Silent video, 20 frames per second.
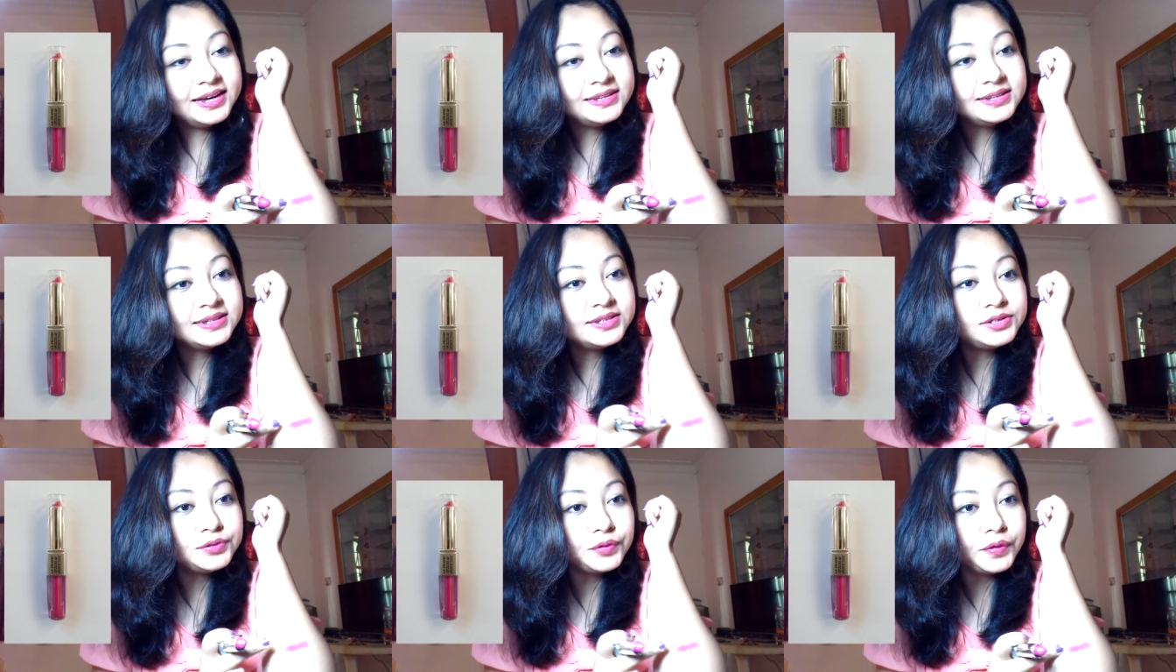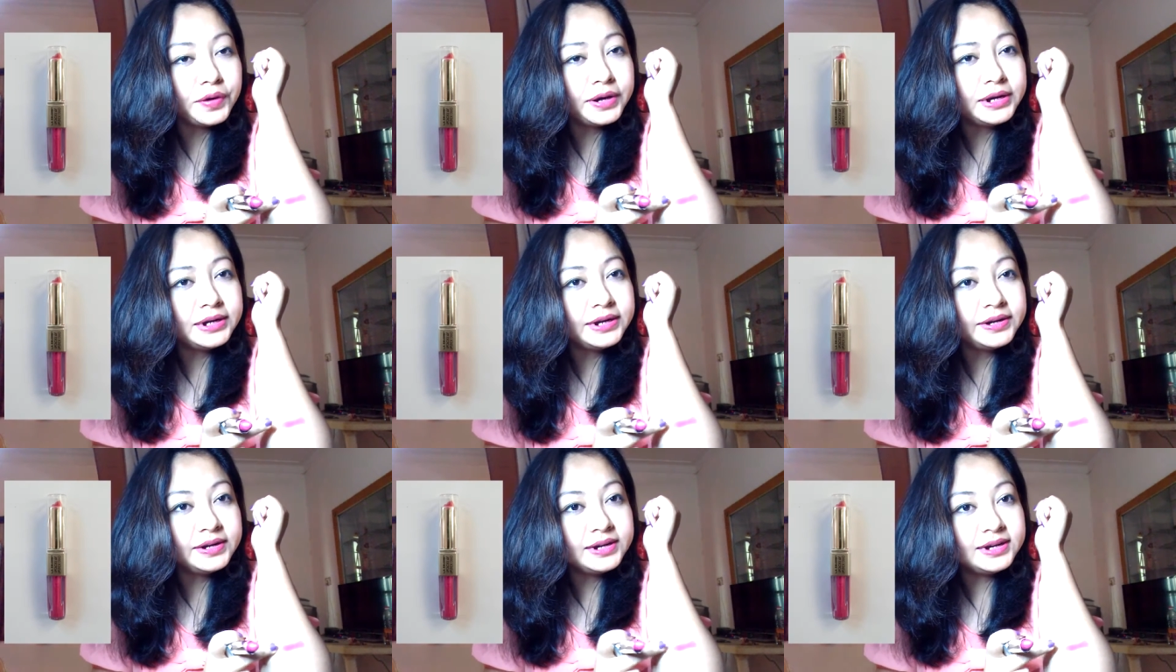I just
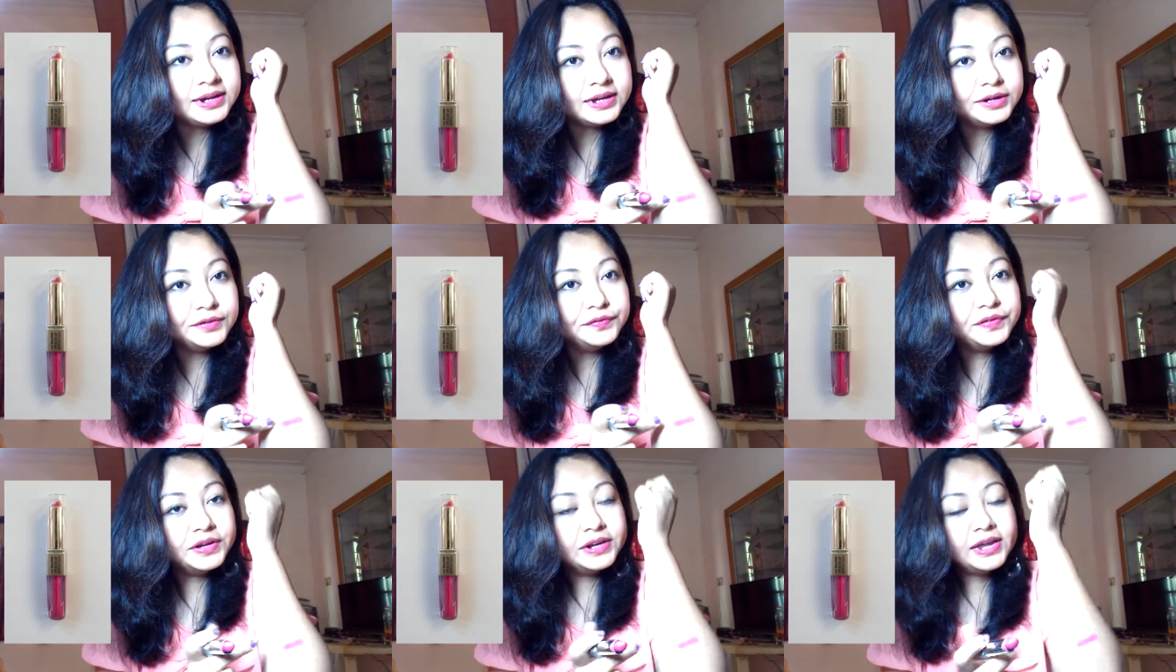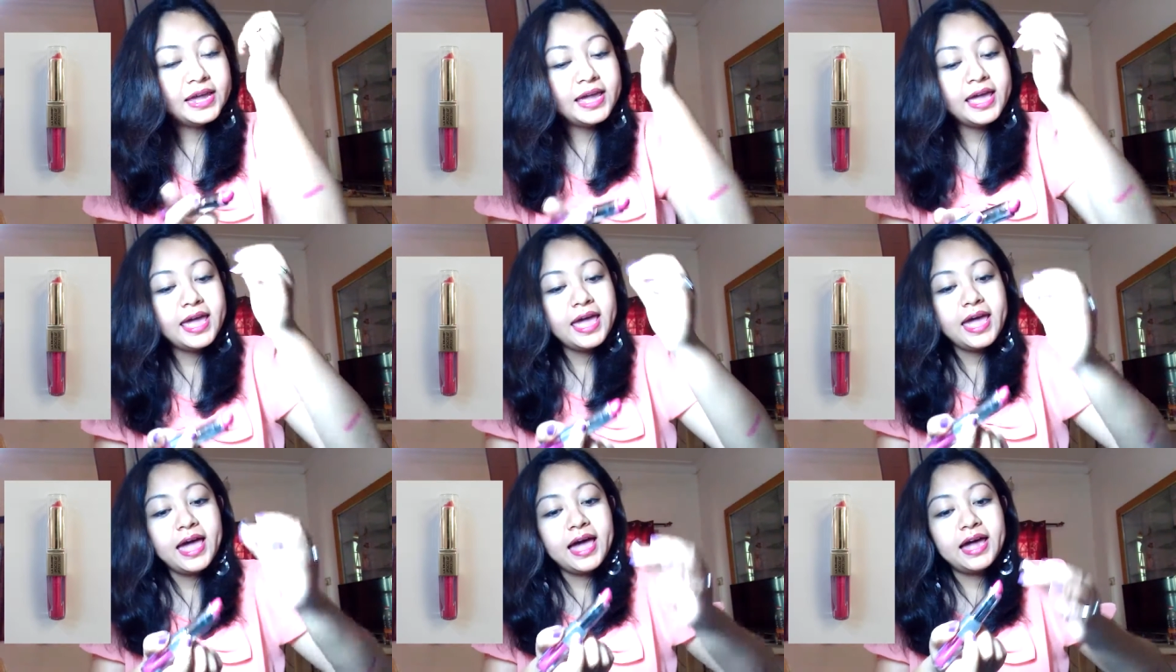really love it,
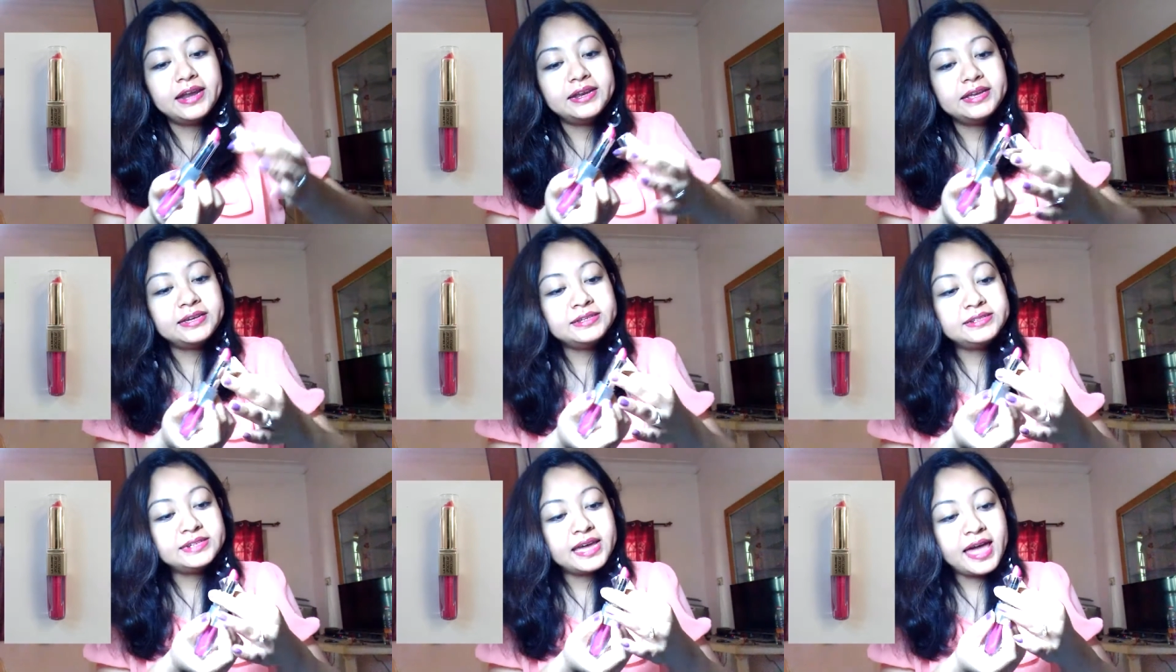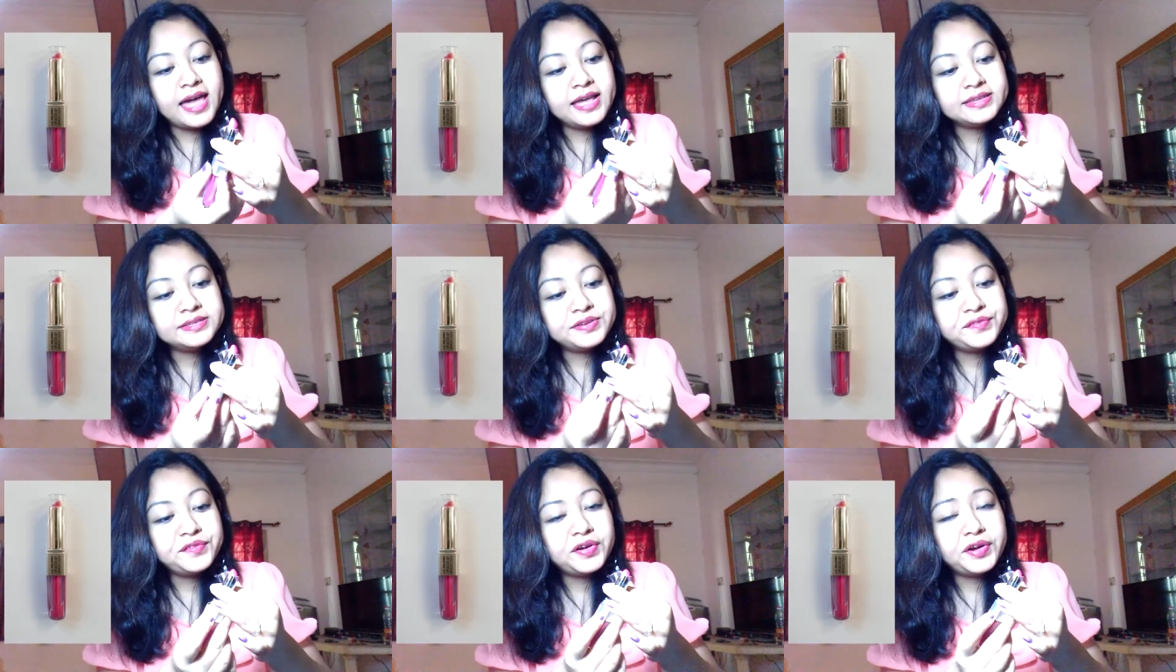and it
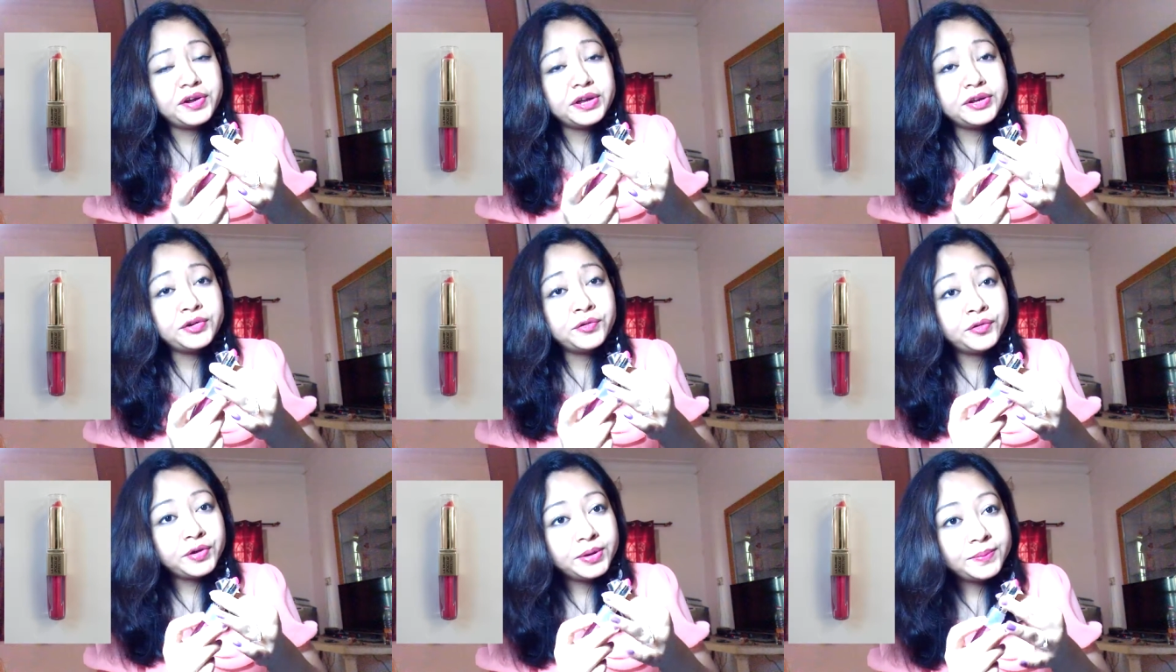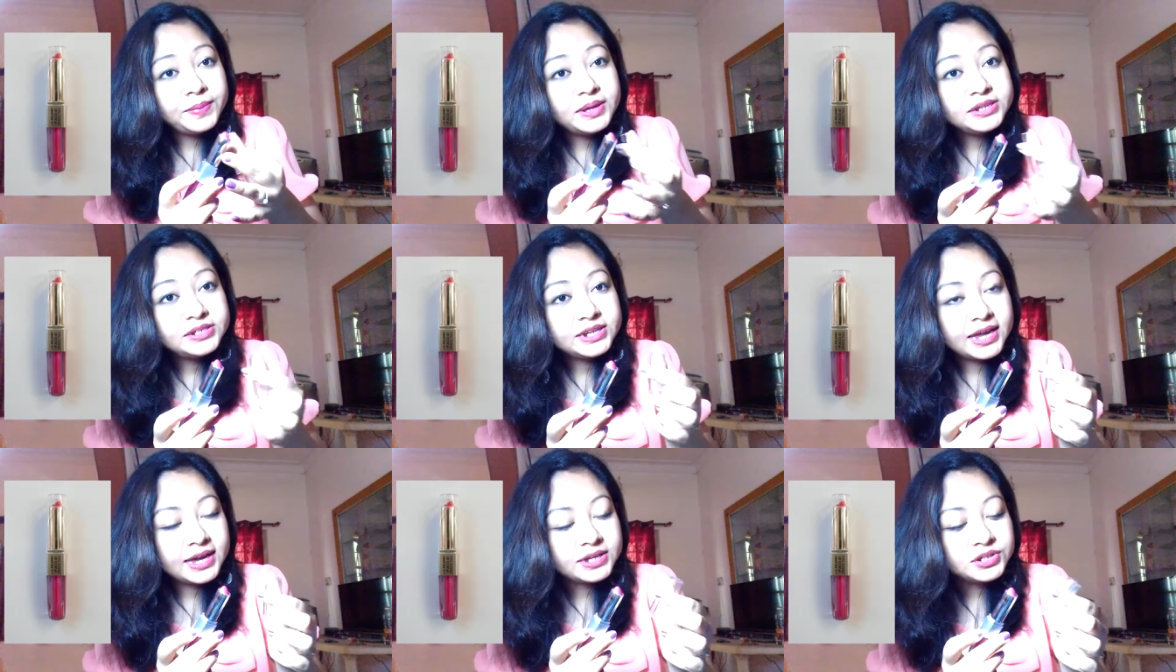has a very
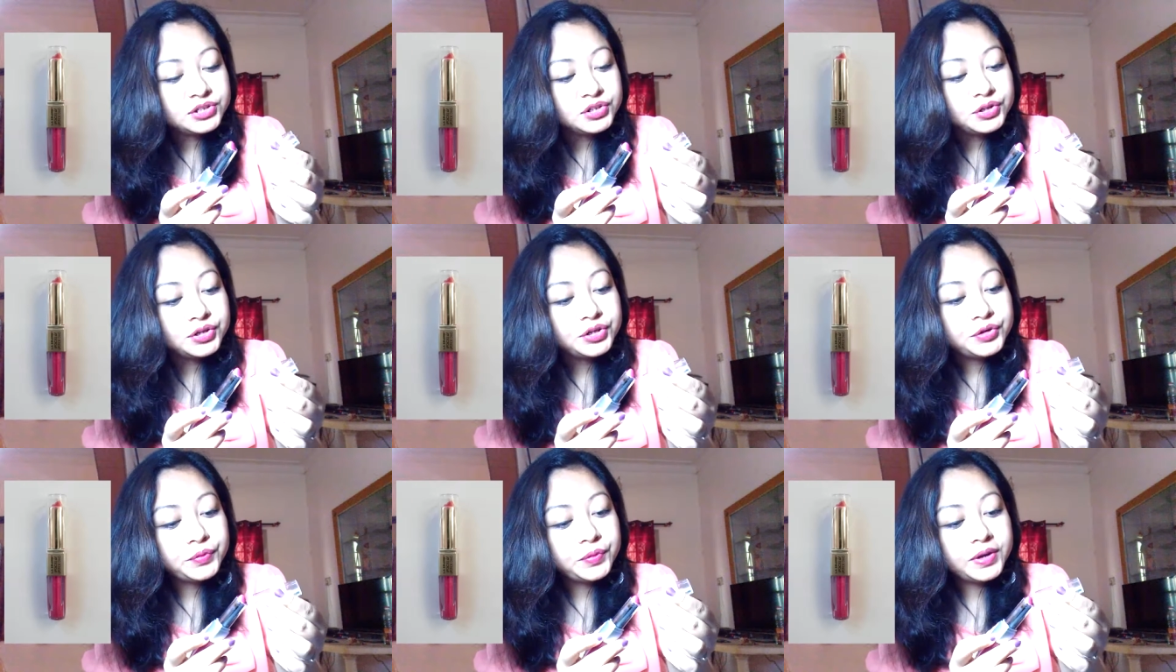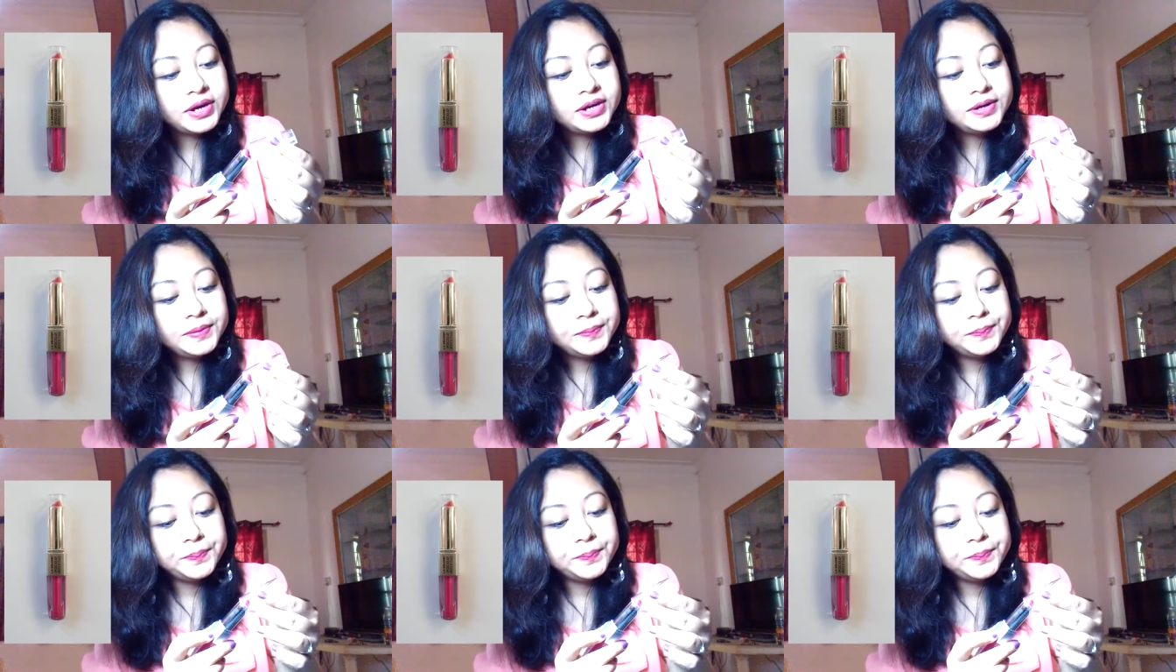creamy texture to it,